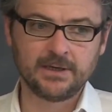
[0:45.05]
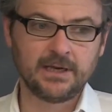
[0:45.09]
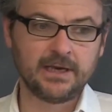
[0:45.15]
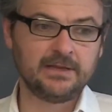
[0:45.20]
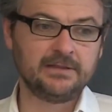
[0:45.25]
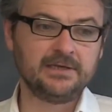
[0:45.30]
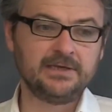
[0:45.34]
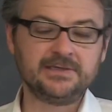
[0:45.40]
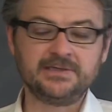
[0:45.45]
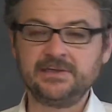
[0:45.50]

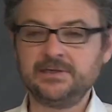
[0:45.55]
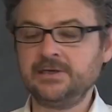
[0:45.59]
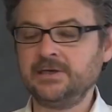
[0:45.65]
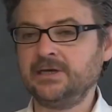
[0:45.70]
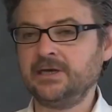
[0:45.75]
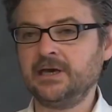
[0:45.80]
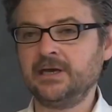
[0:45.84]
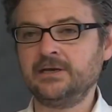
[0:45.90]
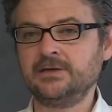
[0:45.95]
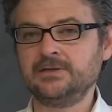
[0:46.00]
And these
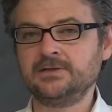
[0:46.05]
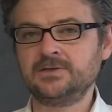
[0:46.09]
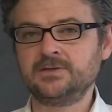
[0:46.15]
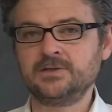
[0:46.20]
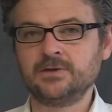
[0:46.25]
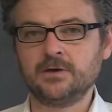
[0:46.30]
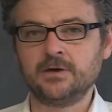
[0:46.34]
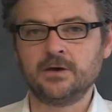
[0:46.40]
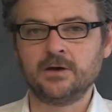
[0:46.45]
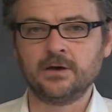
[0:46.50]

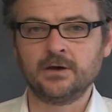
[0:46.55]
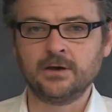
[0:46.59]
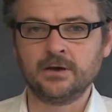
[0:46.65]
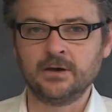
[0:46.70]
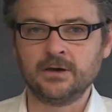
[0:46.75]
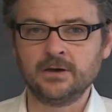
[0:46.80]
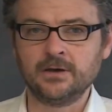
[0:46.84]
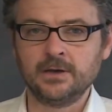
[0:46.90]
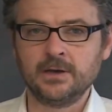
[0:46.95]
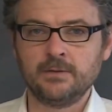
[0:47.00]
indicators
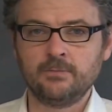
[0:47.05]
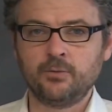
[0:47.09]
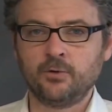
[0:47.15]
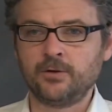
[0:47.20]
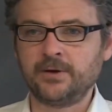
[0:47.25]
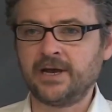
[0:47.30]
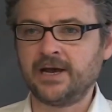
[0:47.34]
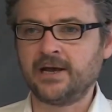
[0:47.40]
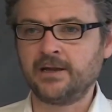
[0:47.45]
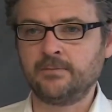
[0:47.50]
are
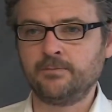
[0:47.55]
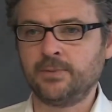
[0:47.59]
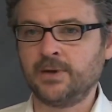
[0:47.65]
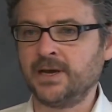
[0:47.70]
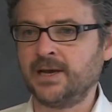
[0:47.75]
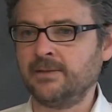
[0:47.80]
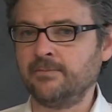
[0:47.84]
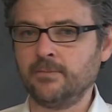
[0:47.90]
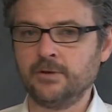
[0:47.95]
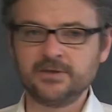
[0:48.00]
brought out
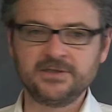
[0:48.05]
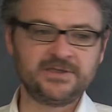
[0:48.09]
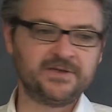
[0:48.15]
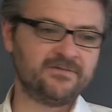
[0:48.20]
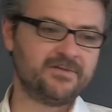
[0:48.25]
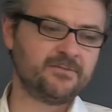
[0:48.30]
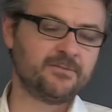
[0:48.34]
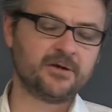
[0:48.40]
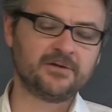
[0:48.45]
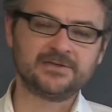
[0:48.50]
by most
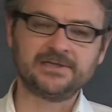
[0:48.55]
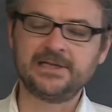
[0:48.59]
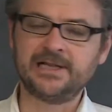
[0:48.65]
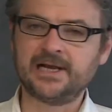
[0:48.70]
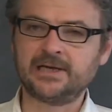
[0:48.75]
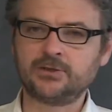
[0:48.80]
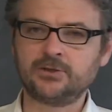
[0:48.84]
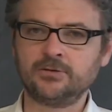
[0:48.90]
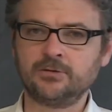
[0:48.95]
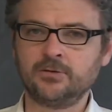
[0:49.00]
of the
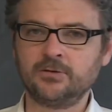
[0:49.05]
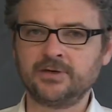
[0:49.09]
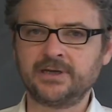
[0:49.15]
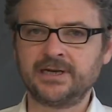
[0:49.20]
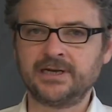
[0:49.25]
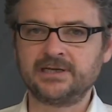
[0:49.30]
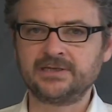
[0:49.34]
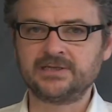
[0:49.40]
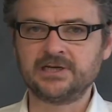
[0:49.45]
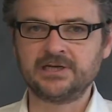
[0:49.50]
multilateral
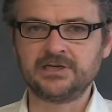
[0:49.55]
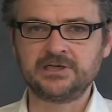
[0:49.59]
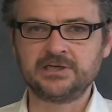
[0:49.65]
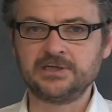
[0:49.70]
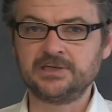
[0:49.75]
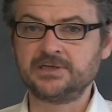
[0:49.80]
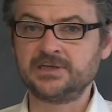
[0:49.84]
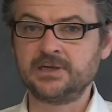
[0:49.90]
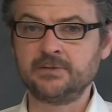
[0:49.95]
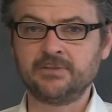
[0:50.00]

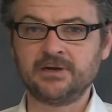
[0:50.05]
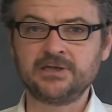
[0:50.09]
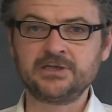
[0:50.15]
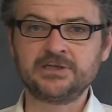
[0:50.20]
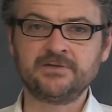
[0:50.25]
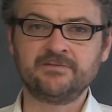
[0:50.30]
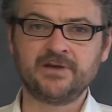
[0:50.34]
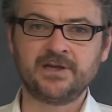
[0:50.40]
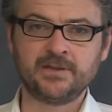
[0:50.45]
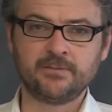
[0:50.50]
organizations and a
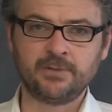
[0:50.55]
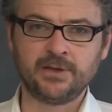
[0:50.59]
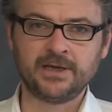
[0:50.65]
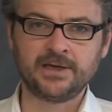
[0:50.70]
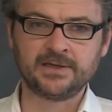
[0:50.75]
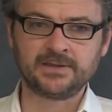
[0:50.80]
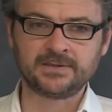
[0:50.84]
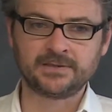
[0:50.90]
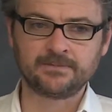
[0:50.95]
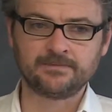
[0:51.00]
bunch of other
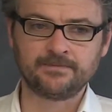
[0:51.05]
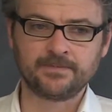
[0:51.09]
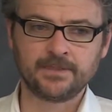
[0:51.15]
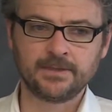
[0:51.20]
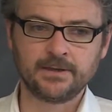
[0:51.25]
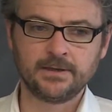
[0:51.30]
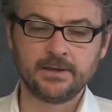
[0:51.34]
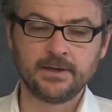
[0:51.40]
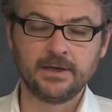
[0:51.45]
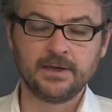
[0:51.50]
players.
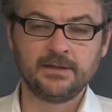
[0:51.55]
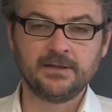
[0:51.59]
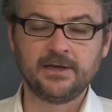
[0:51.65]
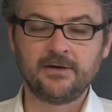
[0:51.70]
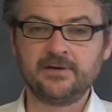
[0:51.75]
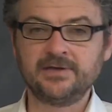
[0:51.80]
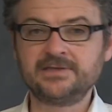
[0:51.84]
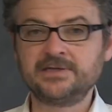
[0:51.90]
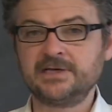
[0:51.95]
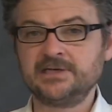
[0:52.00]

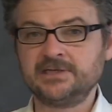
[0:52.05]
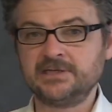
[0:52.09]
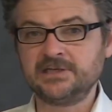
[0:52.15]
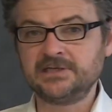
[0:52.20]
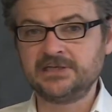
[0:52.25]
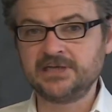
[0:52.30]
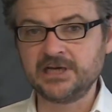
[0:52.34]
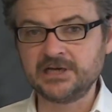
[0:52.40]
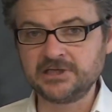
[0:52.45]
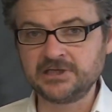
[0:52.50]
There is a
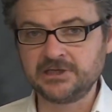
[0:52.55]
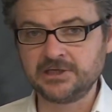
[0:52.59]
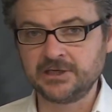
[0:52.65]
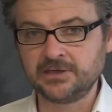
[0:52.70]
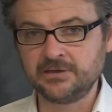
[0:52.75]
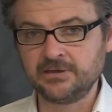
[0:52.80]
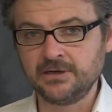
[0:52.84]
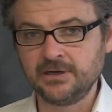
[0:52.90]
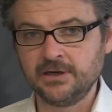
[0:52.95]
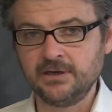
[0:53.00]

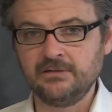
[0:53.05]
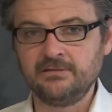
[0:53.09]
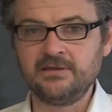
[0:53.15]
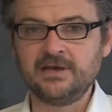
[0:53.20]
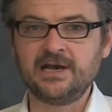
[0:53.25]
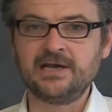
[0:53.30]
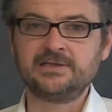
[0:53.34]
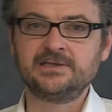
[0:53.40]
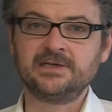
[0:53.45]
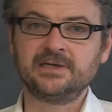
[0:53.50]
suggestion
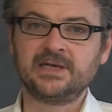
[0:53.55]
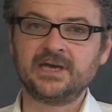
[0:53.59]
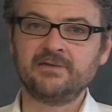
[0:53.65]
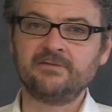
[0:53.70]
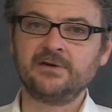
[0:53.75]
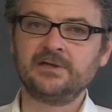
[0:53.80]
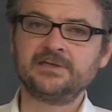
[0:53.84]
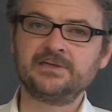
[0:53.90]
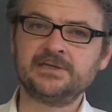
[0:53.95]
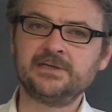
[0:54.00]
that a
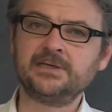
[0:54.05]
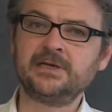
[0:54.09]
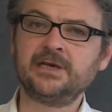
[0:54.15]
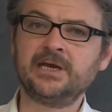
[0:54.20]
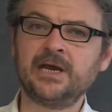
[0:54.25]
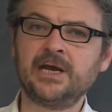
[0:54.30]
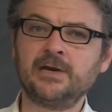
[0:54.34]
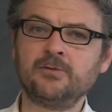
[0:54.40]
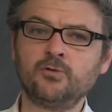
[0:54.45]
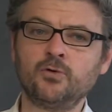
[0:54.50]
governance
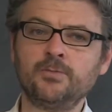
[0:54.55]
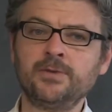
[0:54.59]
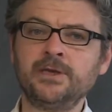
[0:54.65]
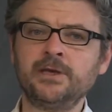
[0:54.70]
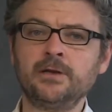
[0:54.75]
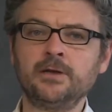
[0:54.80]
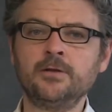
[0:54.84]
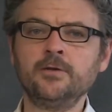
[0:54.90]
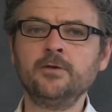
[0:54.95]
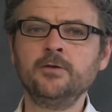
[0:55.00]
indicator will be
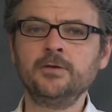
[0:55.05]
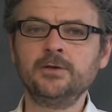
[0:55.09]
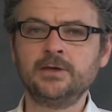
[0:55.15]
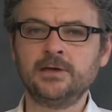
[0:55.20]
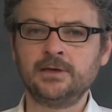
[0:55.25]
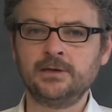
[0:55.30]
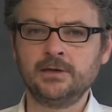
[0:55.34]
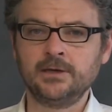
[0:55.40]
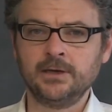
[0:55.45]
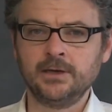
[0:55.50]

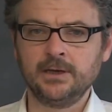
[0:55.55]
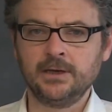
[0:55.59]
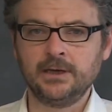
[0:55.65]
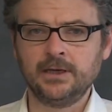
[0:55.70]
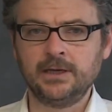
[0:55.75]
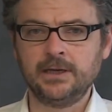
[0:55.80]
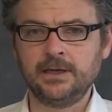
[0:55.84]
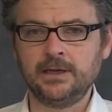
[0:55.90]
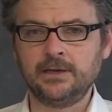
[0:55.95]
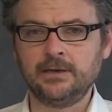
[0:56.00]
included
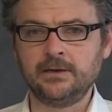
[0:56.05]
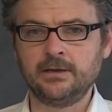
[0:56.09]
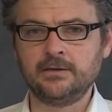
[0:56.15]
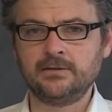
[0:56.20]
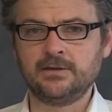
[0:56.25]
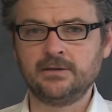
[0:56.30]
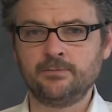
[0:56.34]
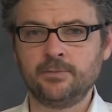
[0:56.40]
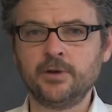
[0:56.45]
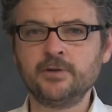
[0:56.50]
in
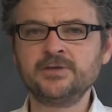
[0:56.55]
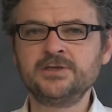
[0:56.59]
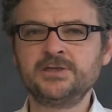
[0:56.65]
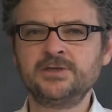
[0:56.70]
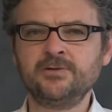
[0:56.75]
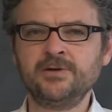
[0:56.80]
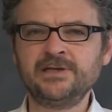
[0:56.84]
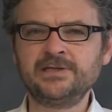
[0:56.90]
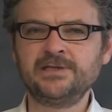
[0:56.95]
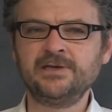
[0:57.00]
the
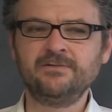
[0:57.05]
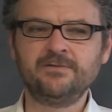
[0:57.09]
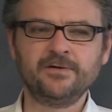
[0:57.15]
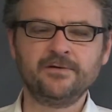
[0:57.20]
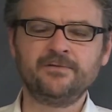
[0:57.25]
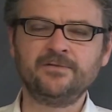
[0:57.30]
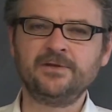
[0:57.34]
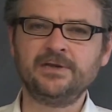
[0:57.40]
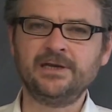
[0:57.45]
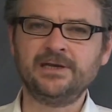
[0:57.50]

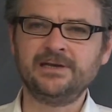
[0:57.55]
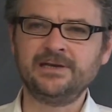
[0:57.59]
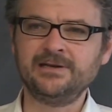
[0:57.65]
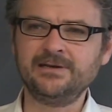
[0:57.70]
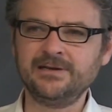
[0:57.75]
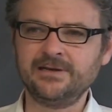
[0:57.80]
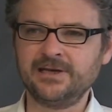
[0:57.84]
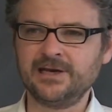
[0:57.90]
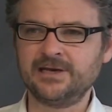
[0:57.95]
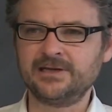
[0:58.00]
post-2015
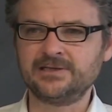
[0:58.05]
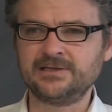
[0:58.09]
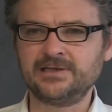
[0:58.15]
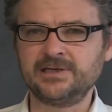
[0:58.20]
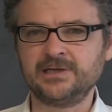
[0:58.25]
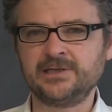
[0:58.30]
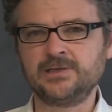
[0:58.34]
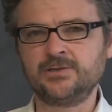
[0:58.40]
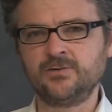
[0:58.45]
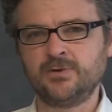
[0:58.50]
indicator
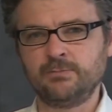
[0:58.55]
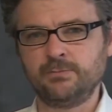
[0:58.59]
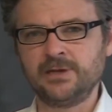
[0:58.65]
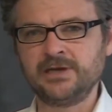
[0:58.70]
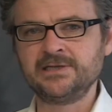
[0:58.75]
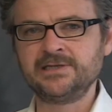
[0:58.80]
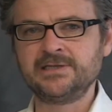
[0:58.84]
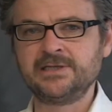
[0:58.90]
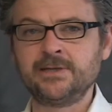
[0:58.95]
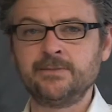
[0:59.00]
set to
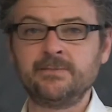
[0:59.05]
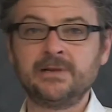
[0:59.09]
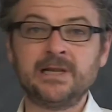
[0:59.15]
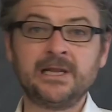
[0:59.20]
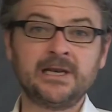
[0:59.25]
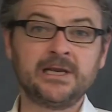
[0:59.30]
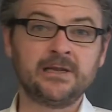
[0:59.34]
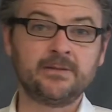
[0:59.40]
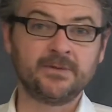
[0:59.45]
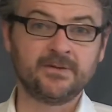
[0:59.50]
replace the
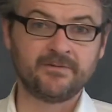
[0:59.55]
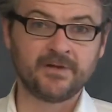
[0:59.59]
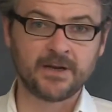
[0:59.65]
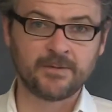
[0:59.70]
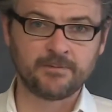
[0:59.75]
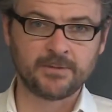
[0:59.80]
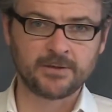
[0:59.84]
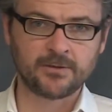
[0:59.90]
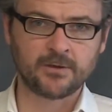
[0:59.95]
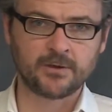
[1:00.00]
Millennium
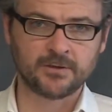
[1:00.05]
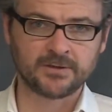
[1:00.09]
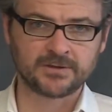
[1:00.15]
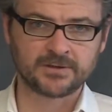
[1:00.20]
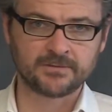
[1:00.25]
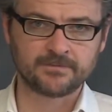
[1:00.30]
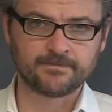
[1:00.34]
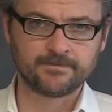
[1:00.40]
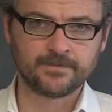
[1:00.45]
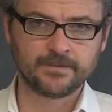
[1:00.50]
Development Goals.